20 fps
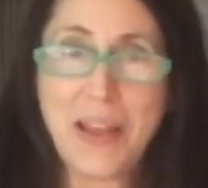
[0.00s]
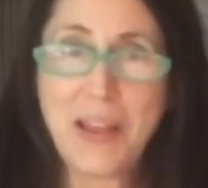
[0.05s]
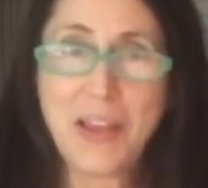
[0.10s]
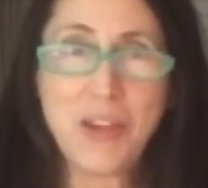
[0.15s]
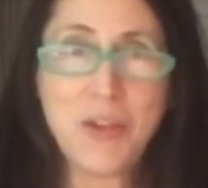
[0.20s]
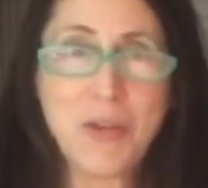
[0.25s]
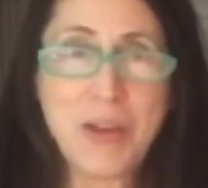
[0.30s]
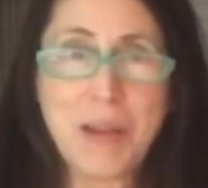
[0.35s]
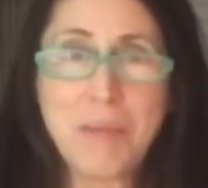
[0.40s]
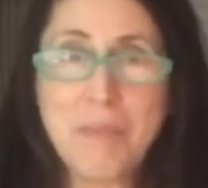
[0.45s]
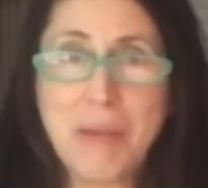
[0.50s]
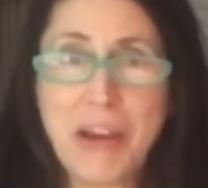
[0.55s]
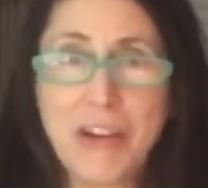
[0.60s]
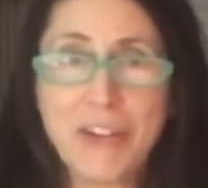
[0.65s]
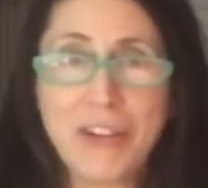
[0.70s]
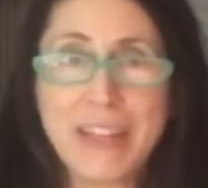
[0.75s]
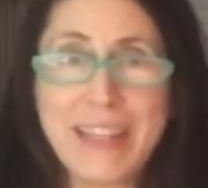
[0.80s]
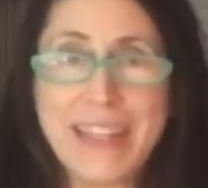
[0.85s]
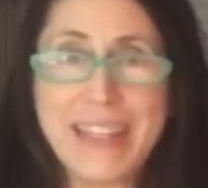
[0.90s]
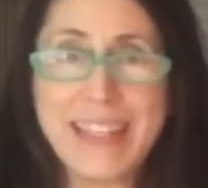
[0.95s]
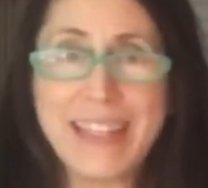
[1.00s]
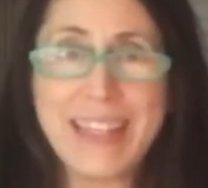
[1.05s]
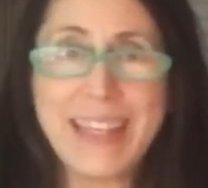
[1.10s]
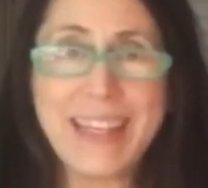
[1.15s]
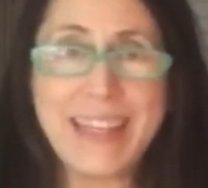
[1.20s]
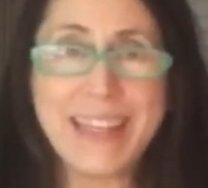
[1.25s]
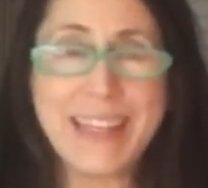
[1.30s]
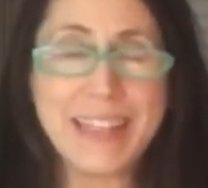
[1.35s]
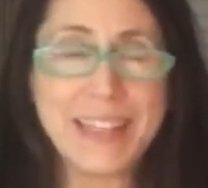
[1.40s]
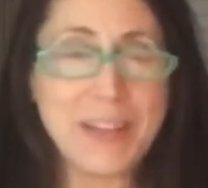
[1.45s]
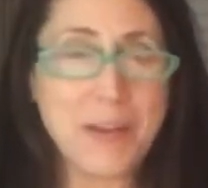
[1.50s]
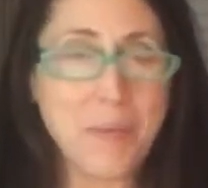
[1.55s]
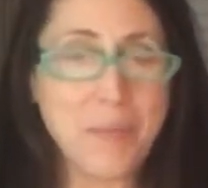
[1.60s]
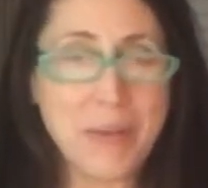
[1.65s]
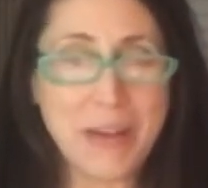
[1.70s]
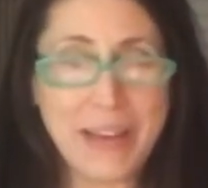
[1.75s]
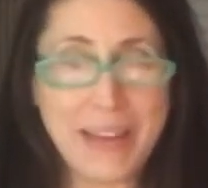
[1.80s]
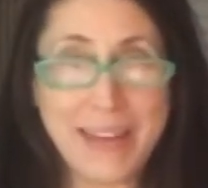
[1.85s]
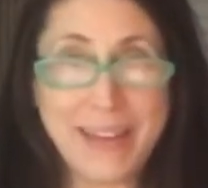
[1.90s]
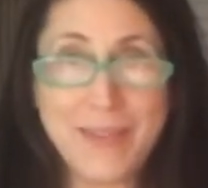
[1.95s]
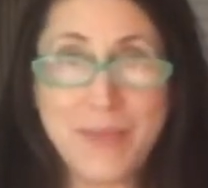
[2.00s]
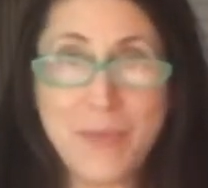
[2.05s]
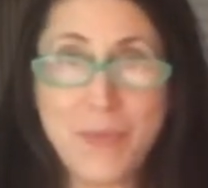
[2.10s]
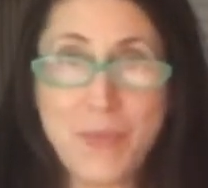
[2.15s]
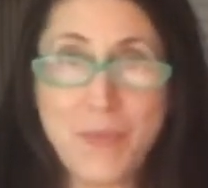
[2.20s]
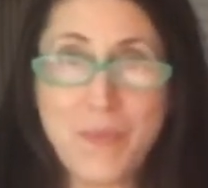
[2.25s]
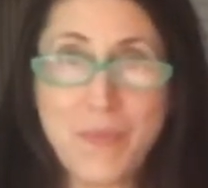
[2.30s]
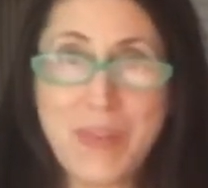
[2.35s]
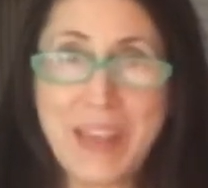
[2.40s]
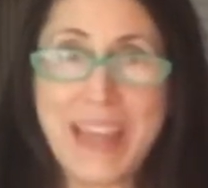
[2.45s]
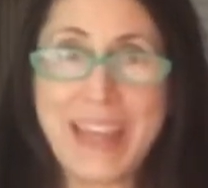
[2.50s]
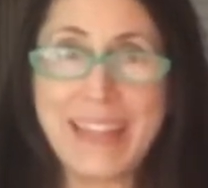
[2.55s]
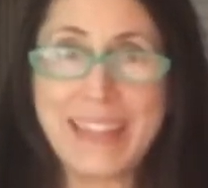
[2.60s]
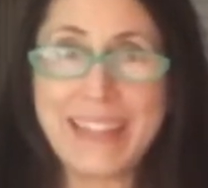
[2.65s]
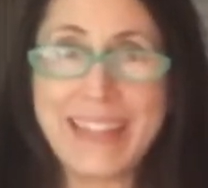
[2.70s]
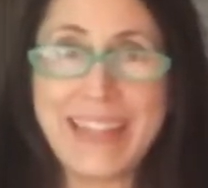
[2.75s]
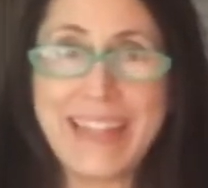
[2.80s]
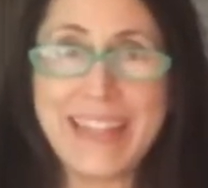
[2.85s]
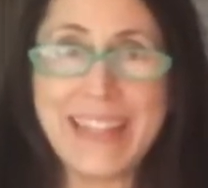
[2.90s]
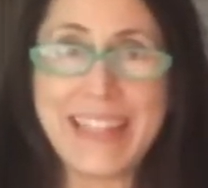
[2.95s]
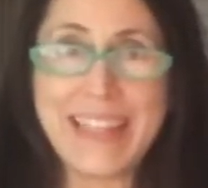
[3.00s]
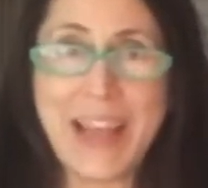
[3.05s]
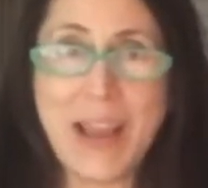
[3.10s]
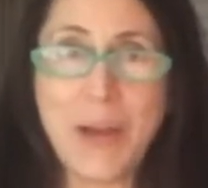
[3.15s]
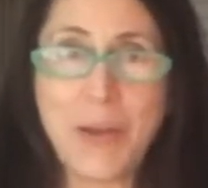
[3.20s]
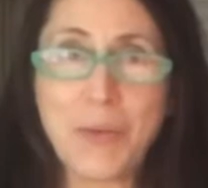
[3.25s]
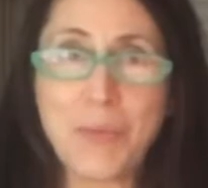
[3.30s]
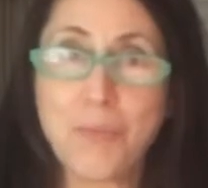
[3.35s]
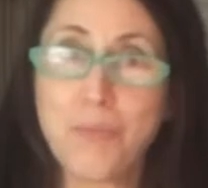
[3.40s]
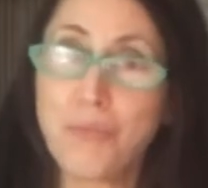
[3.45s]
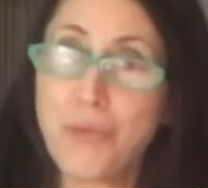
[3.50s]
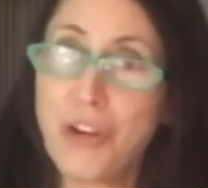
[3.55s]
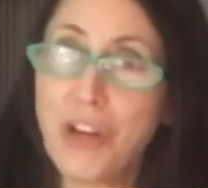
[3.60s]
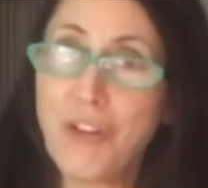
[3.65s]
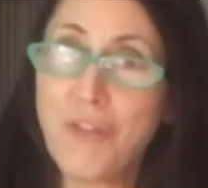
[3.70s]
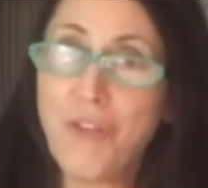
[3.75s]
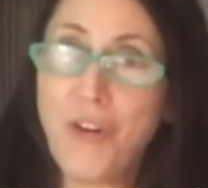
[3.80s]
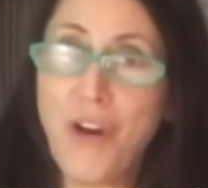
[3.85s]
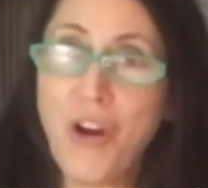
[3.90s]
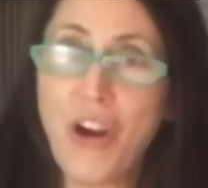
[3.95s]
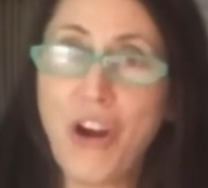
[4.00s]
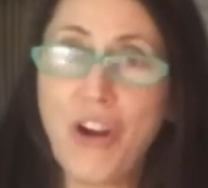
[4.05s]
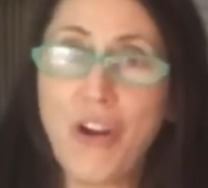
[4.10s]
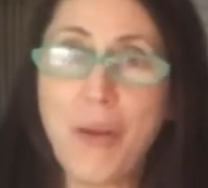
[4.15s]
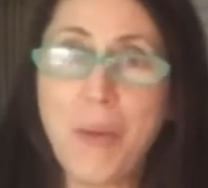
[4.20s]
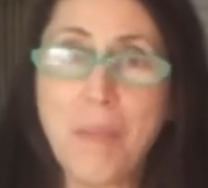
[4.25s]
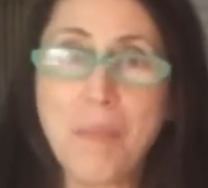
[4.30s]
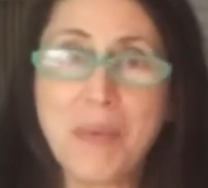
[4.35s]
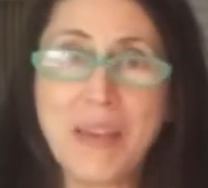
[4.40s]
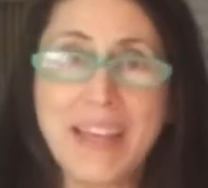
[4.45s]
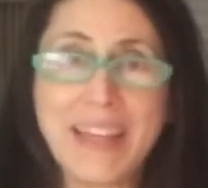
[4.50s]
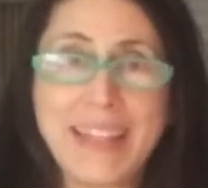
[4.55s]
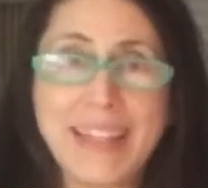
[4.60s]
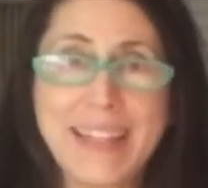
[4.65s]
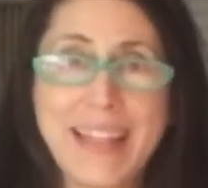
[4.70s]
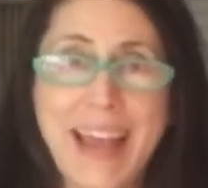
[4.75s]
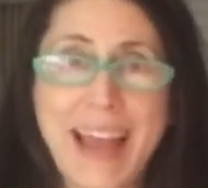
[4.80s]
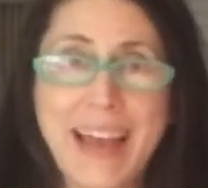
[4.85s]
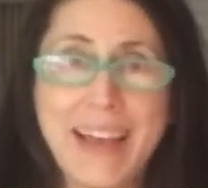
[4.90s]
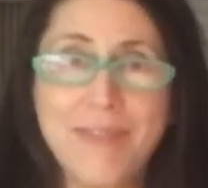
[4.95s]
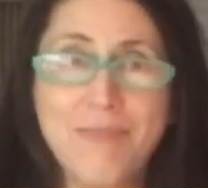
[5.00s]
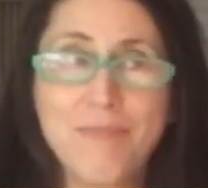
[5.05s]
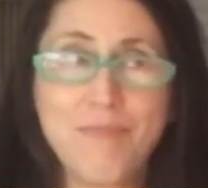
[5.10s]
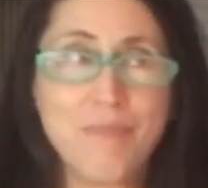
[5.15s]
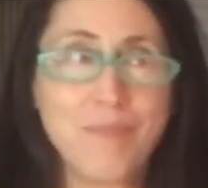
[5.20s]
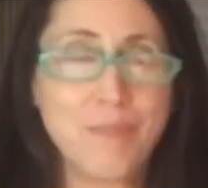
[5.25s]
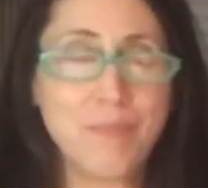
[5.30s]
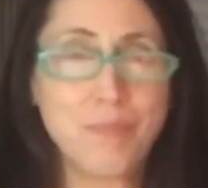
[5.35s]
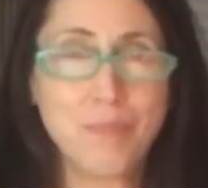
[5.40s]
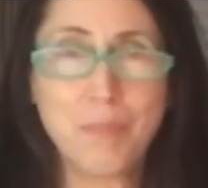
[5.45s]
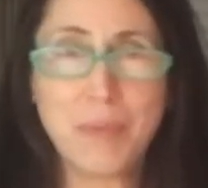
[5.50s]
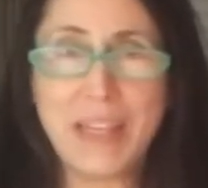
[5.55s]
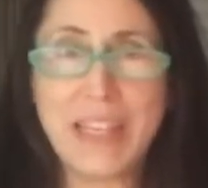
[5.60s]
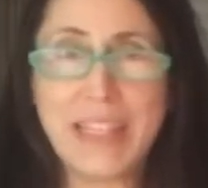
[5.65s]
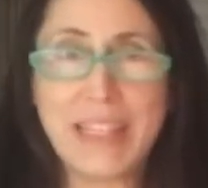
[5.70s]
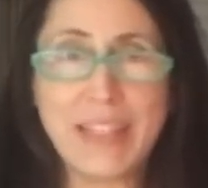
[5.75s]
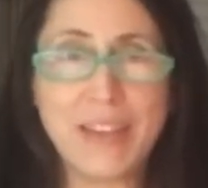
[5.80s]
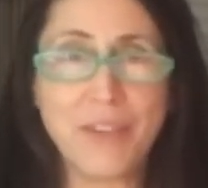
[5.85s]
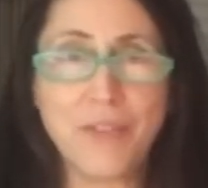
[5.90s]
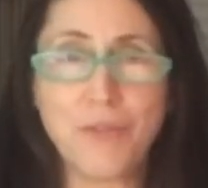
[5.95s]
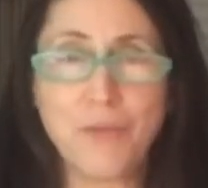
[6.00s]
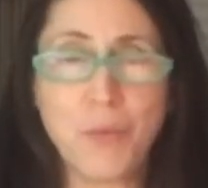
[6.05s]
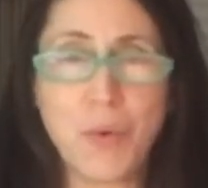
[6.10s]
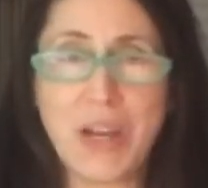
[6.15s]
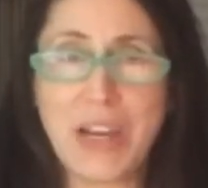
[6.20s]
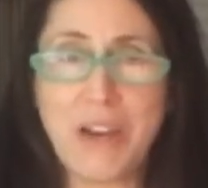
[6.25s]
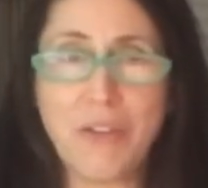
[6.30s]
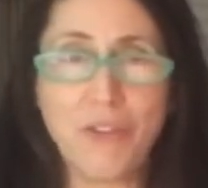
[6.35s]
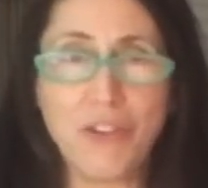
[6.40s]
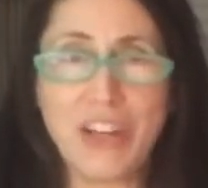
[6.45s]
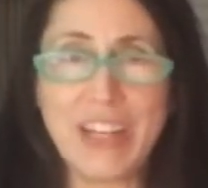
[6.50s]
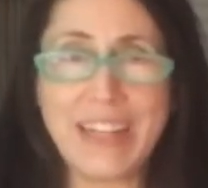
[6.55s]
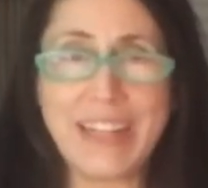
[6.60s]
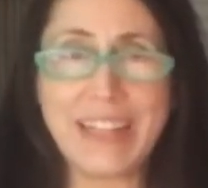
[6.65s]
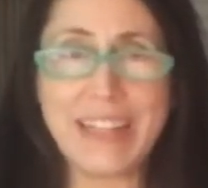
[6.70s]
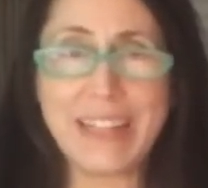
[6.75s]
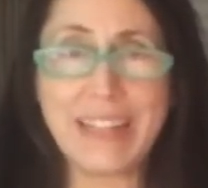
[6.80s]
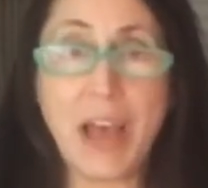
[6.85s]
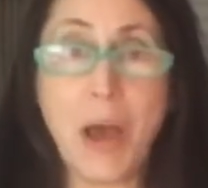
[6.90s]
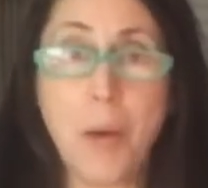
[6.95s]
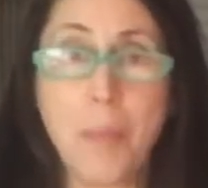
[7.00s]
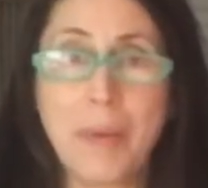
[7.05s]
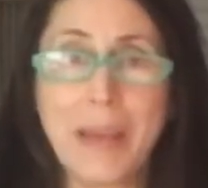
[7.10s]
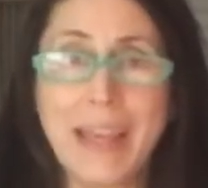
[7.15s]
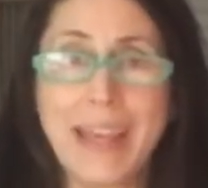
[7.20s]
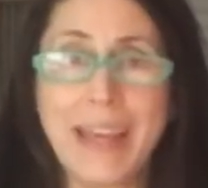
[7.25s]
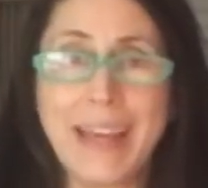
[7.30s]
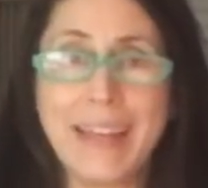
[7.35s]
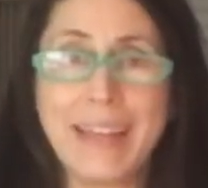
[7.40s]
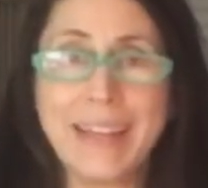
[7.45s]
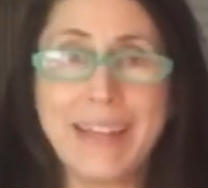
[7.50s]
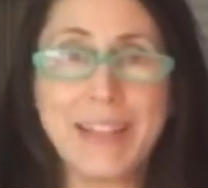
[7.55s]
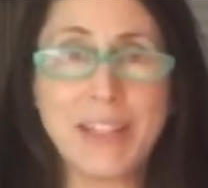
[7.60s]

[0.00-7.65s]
You can barely see it, but he leans down pretty far and picks that piece of whatever it is up again.